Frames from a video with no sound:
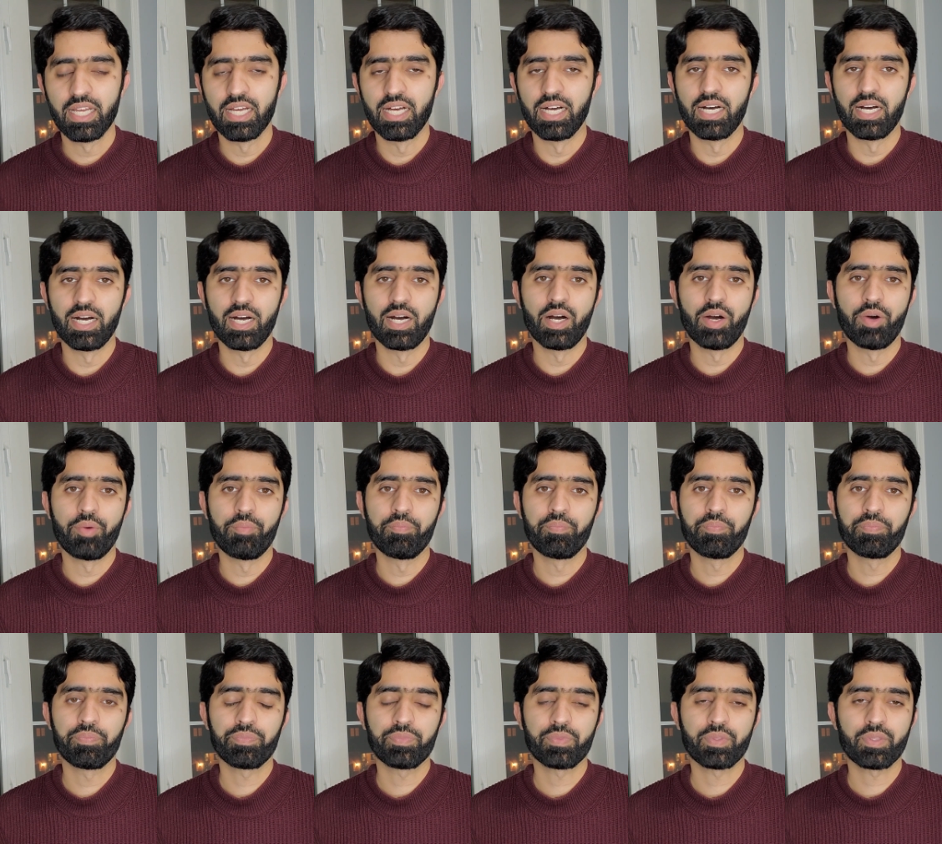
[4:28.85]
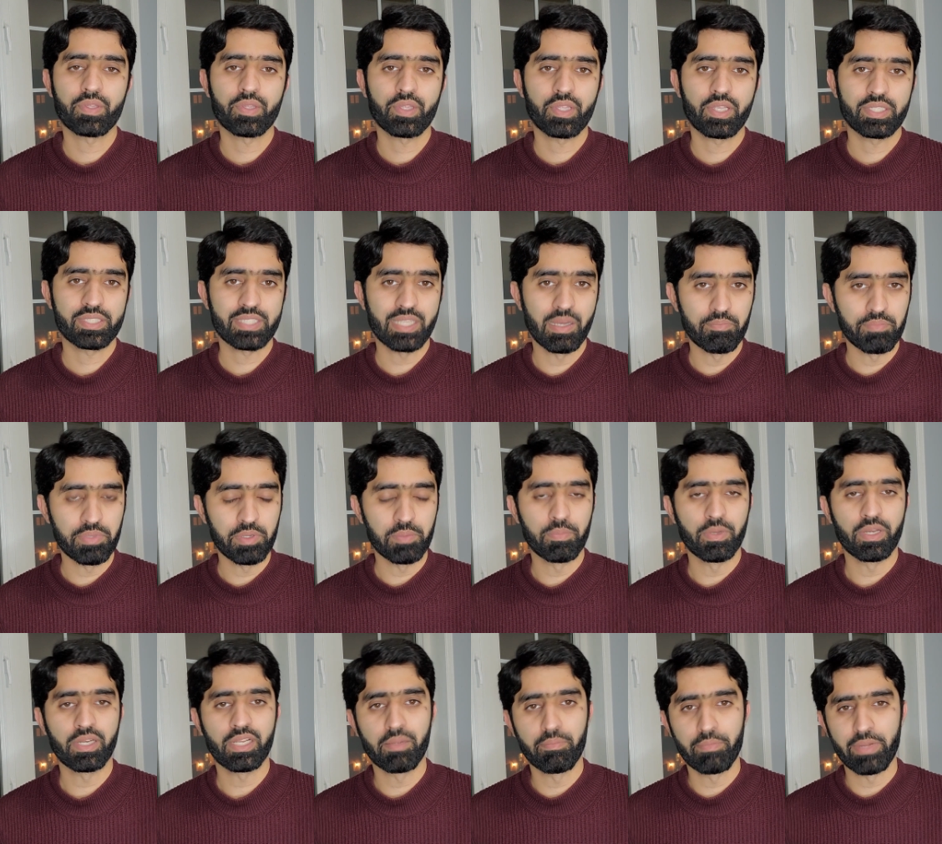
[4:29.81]
Um, some
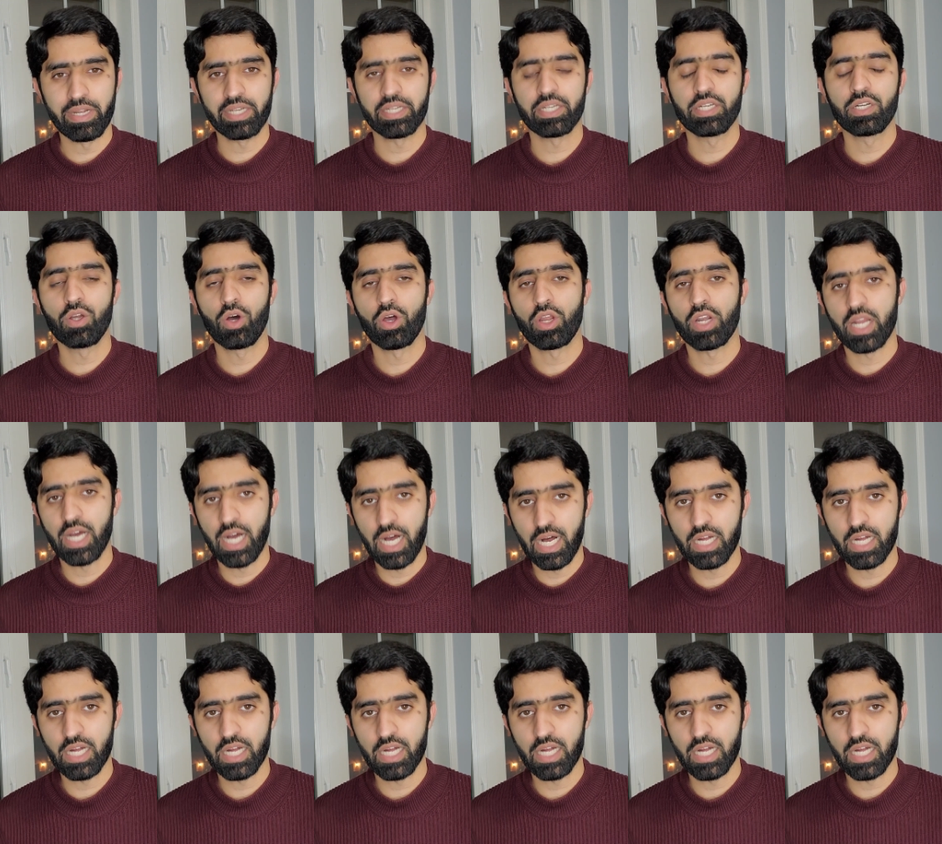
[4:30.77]
people commented on